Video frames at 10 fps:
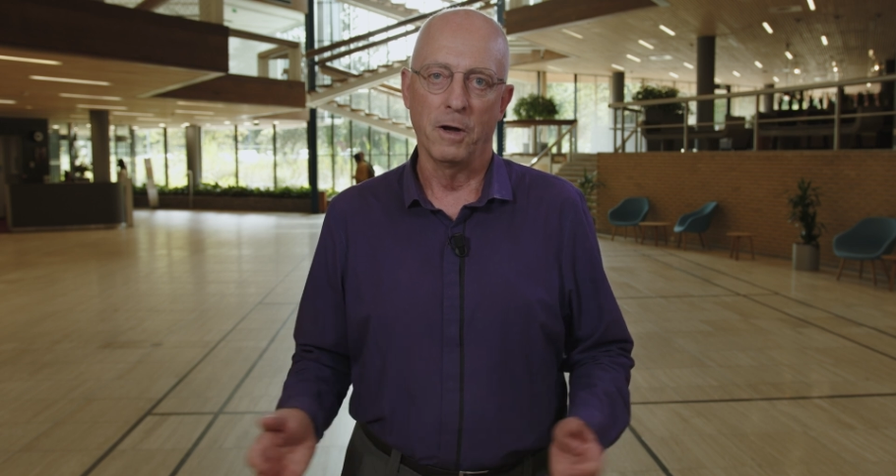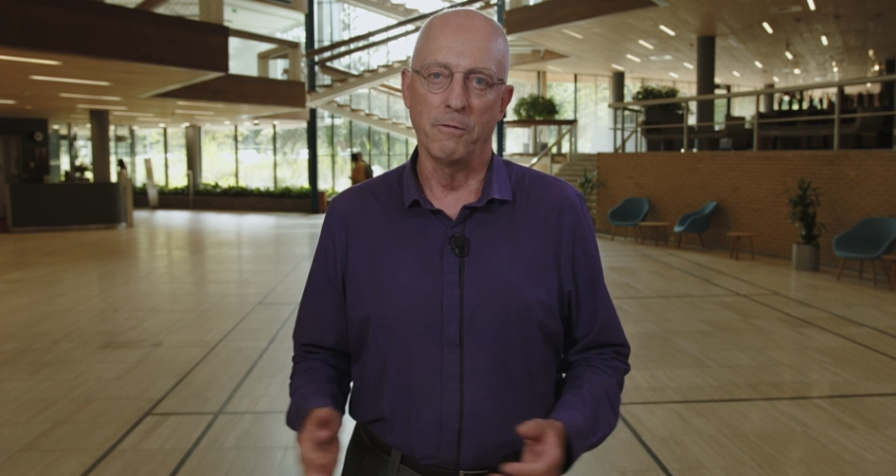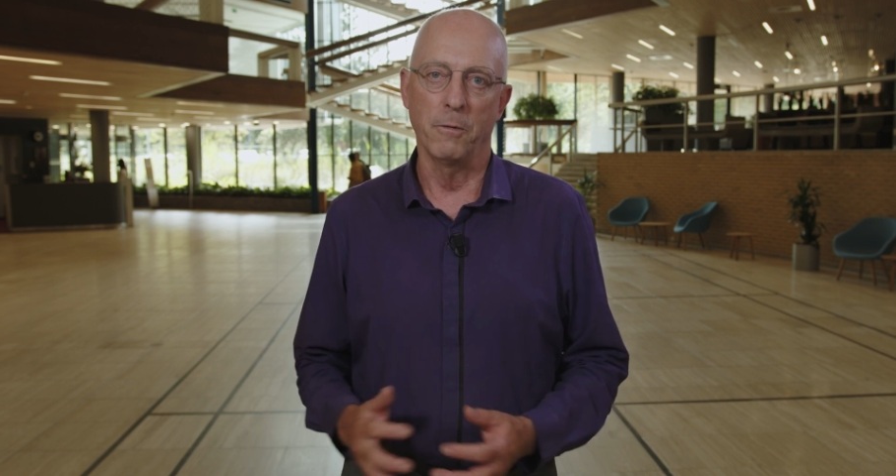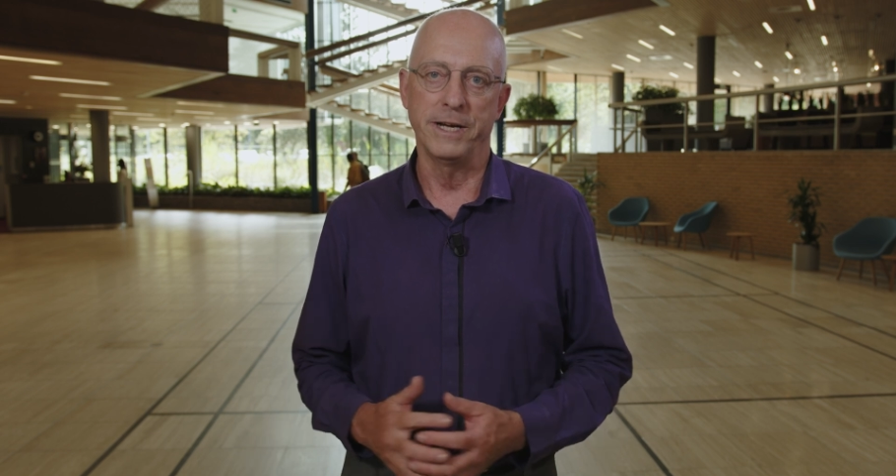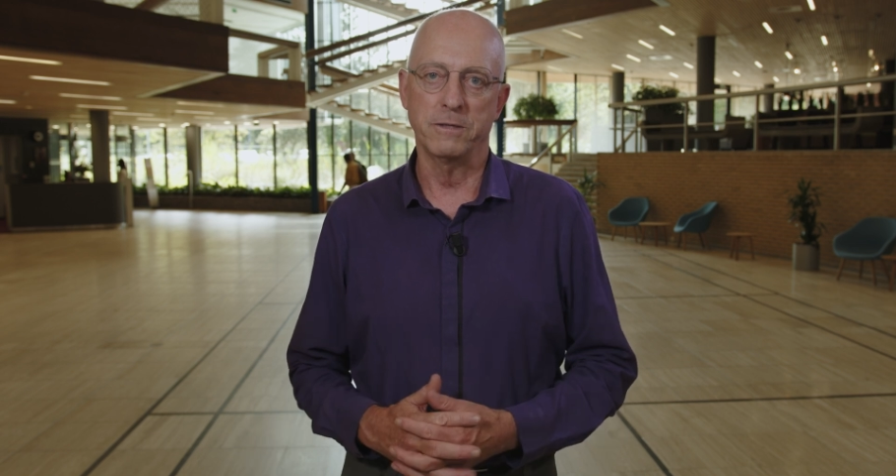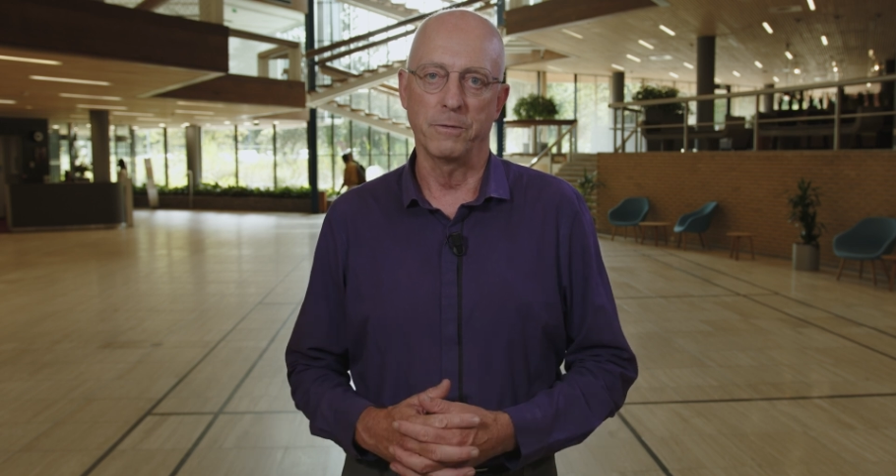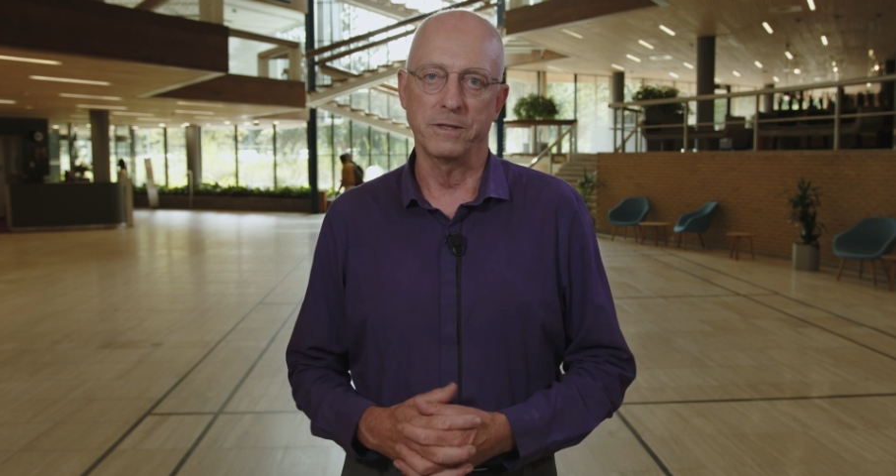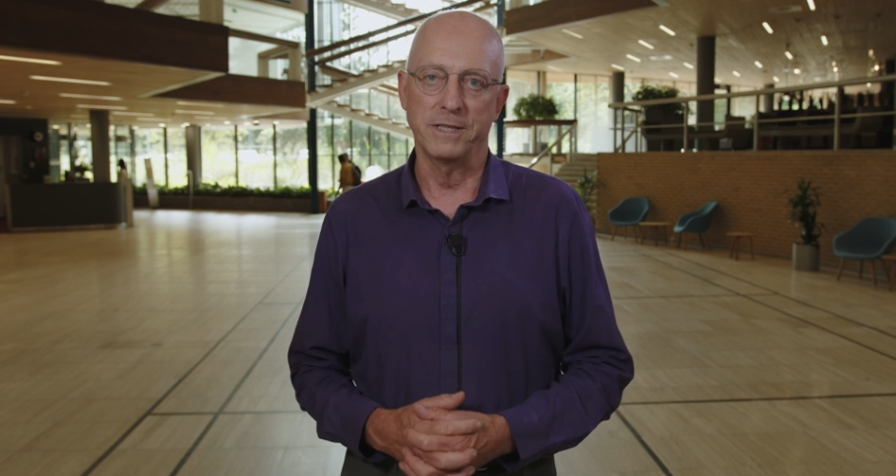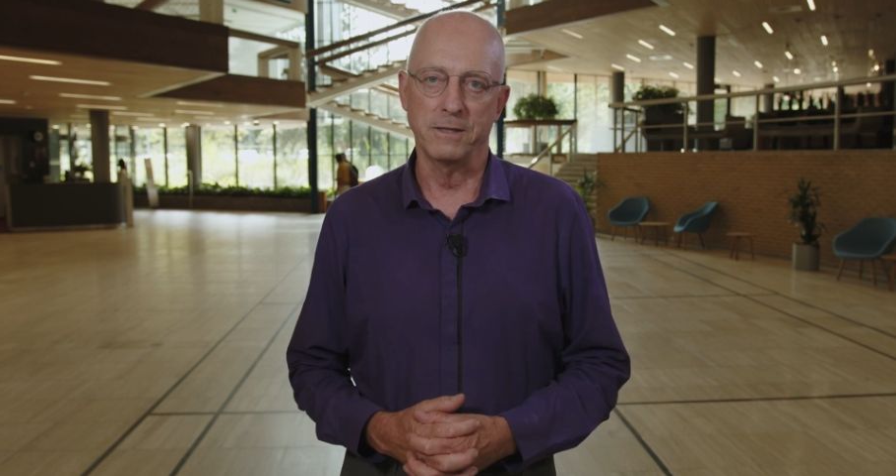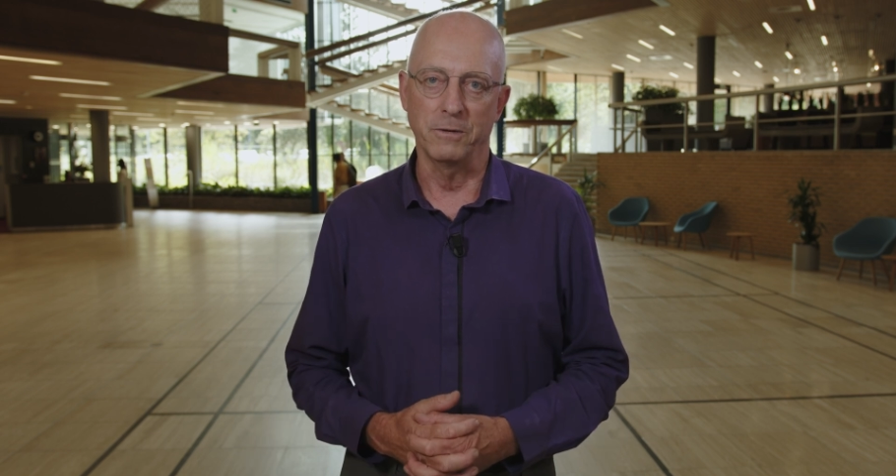of a
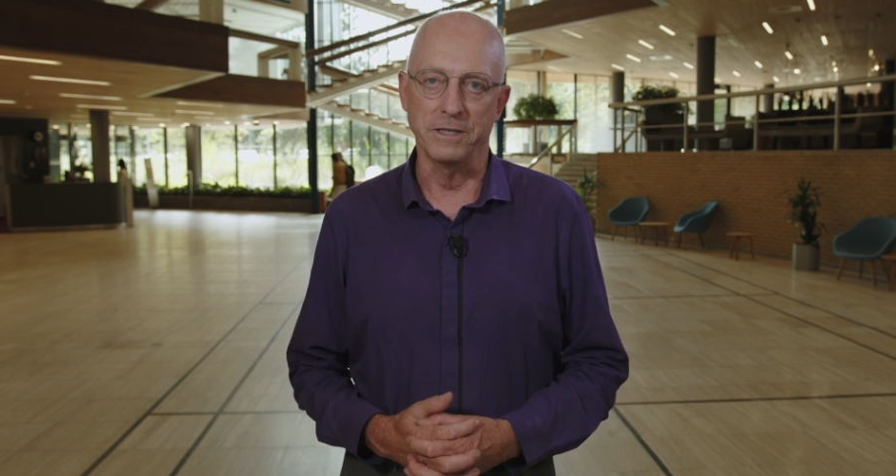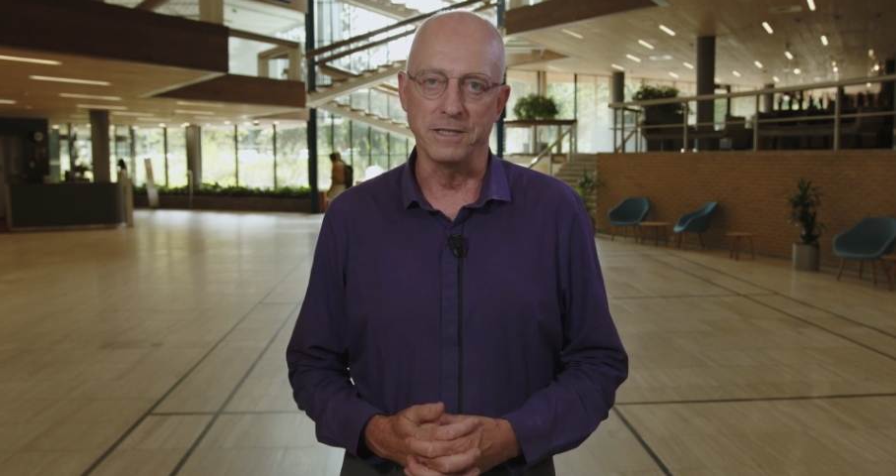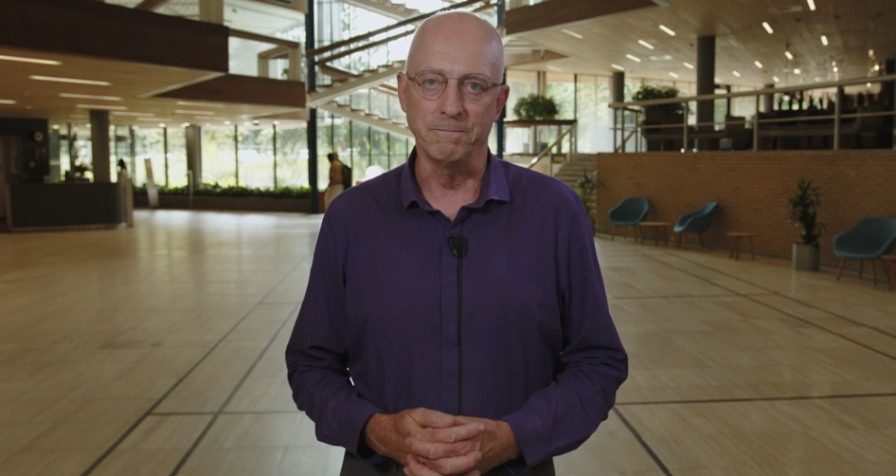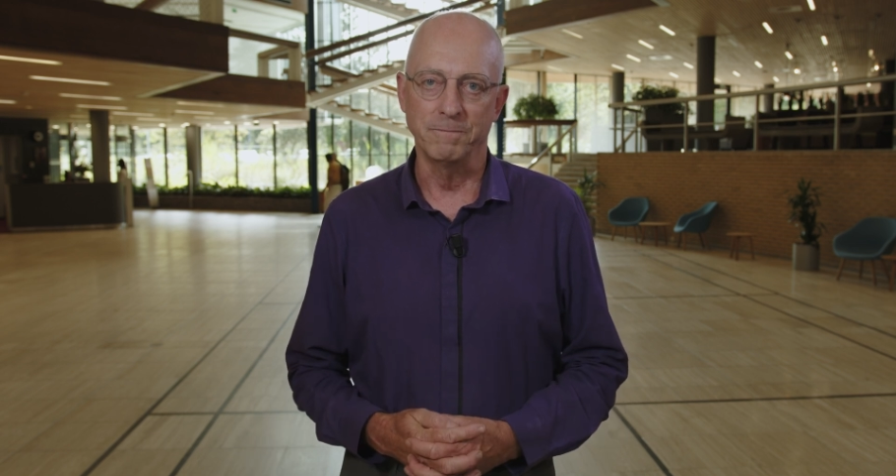wastewater technology.